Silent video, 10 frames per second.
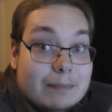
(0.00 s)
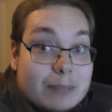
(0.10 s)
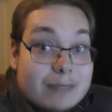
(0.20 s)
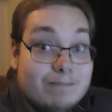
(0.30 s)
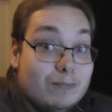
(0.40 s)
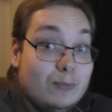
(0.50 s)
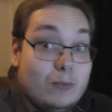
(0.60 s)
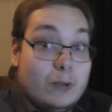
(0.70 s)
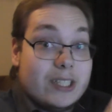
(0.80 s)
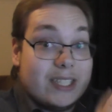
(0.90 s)
But
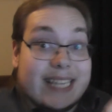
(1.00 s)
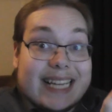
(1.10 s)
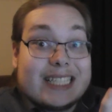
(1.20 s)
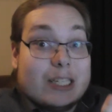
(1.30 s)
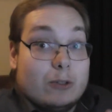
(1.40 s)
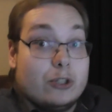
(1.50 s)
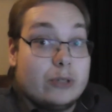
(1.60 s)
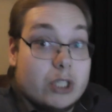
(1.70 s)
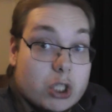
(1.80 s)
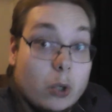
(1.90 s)
what's that going to
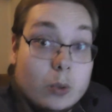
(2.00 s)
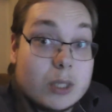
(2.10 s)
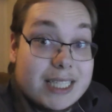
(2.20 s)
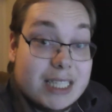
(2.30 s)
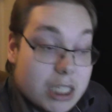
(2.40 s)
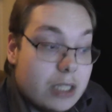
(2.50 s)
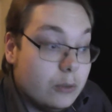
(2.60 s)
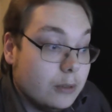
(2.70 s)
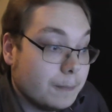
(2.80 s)
result into?